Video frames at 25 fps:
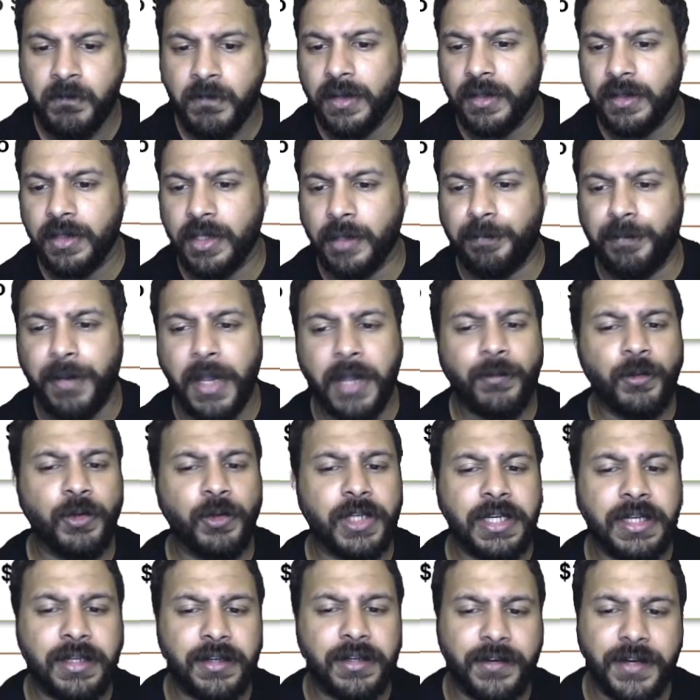The pay
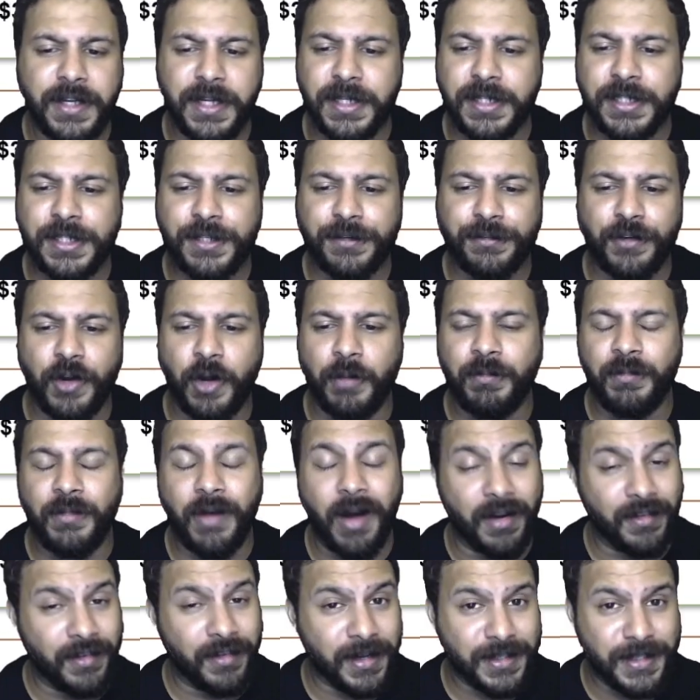would increase from
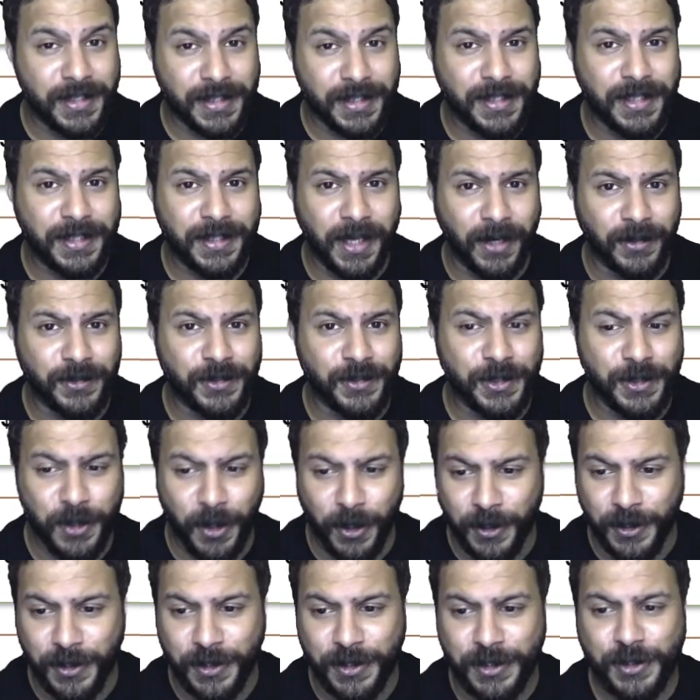
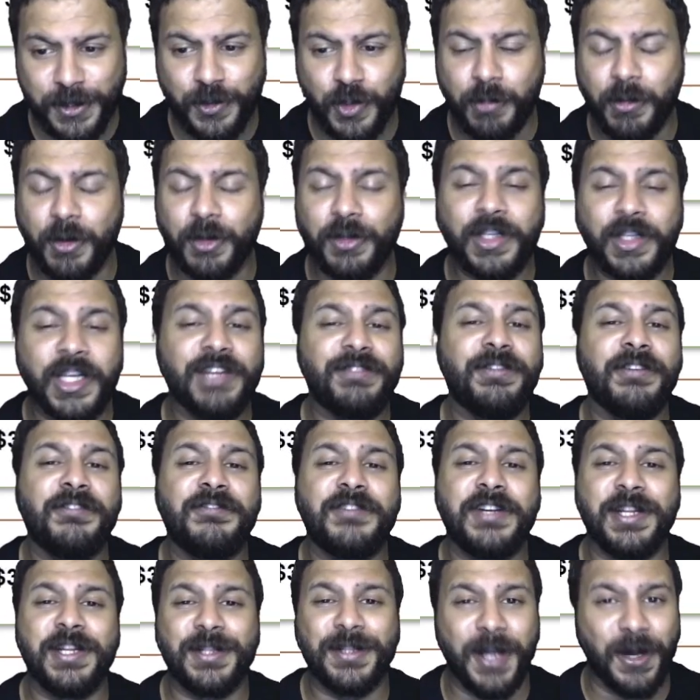$160,000 to about
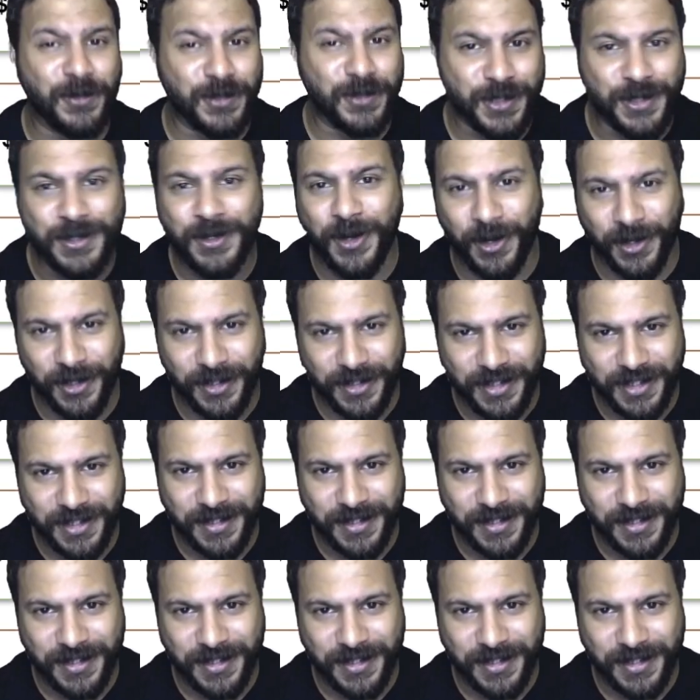$350,000.